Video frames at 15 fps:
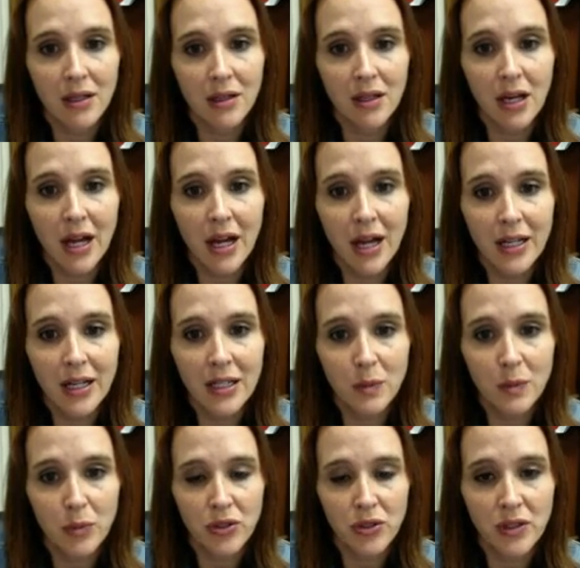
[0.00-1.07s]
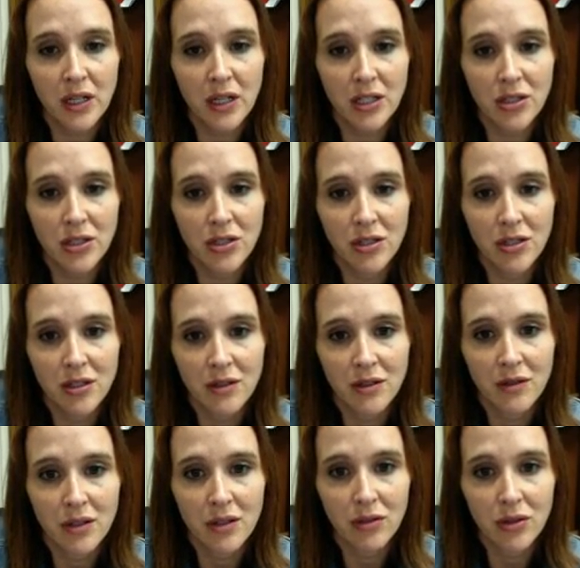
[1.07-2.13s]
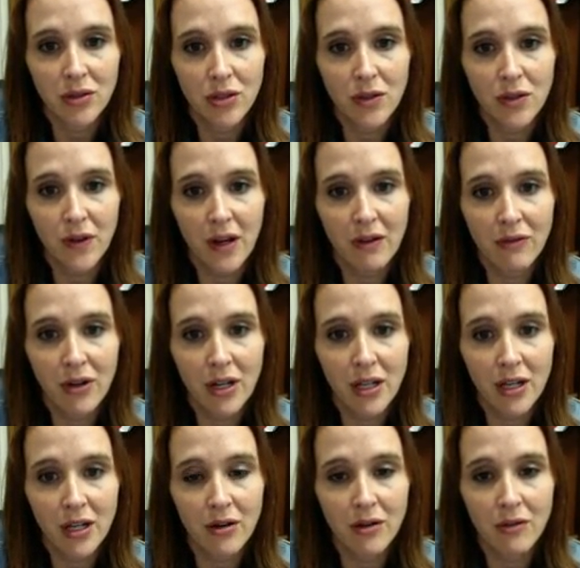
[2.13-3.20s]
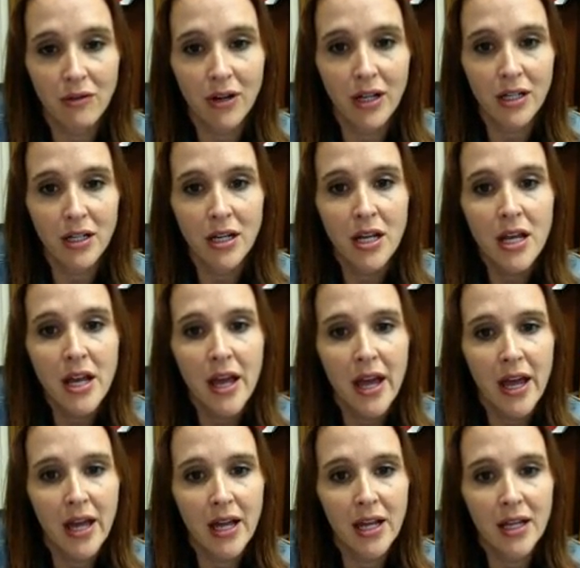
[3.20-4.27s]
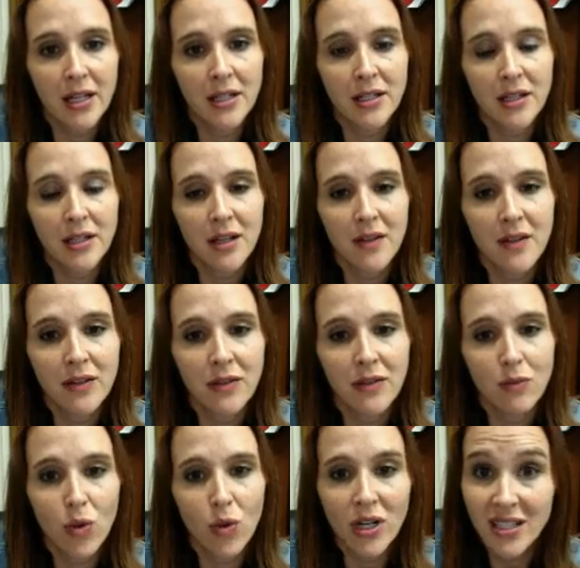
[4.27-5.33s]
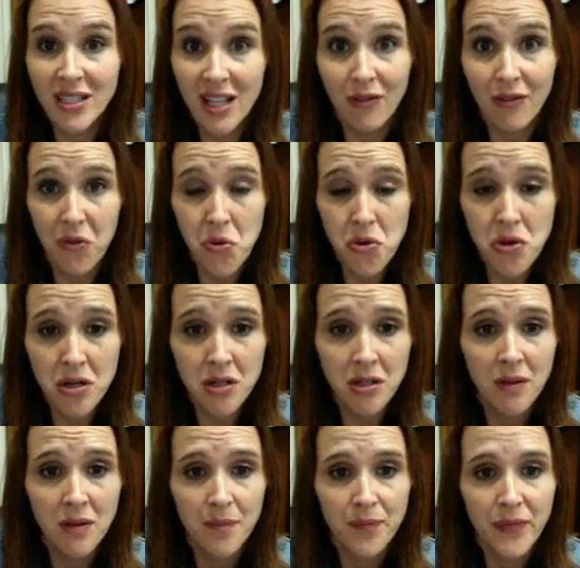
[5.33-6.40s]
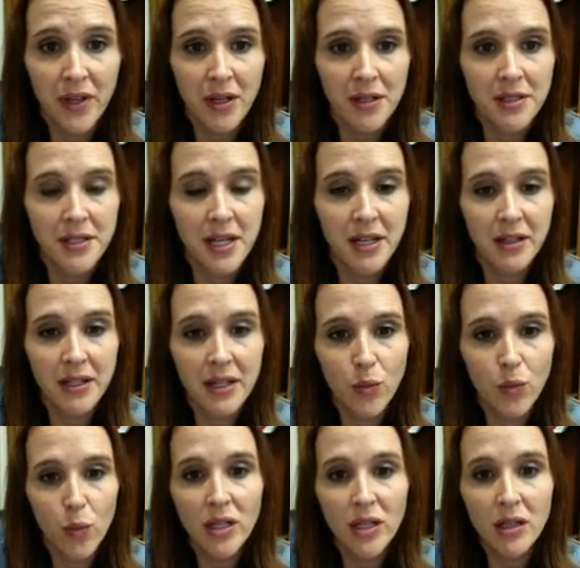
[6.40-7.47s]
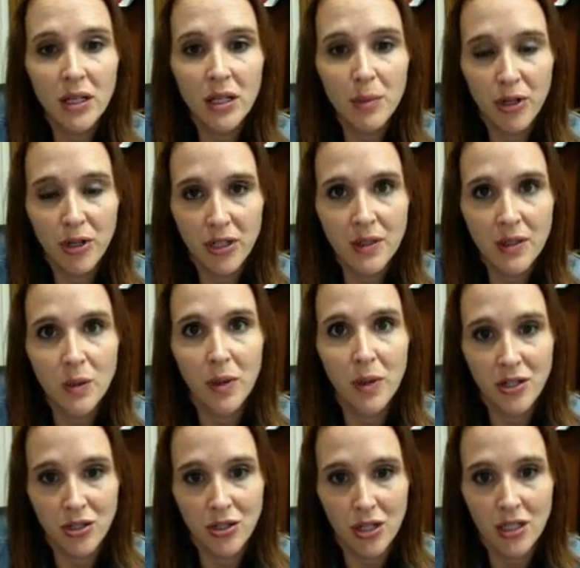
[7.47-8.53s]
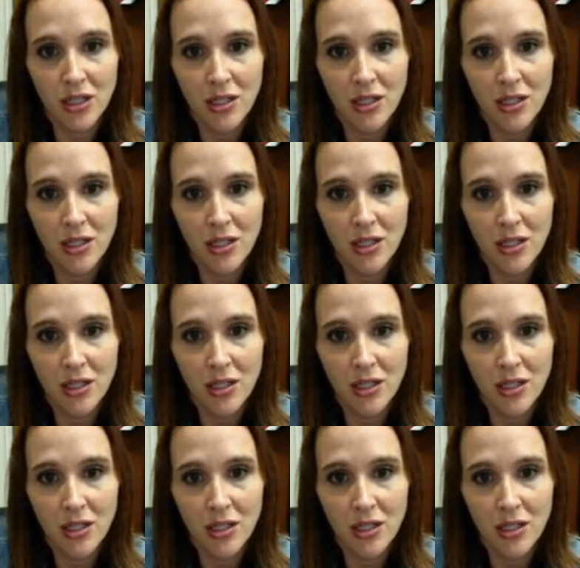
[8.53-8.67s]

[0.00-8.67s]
the highest percentage, 35 right here, right? And what is that for? Daily and weekly participation.